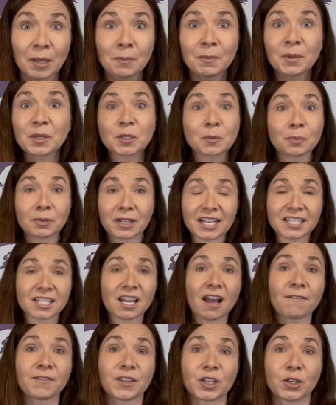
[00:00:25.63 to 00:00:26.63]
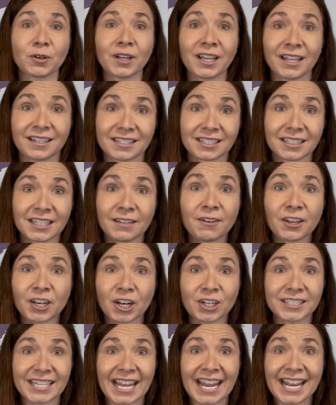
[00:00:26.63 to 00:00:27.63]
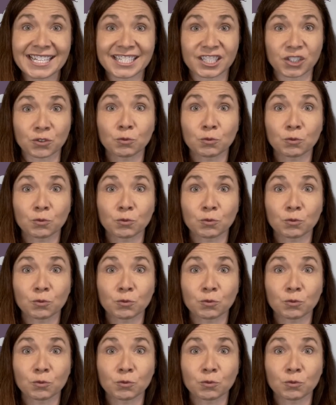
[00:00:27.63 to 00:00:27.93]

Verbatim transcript: build a place off the grid to live out our days in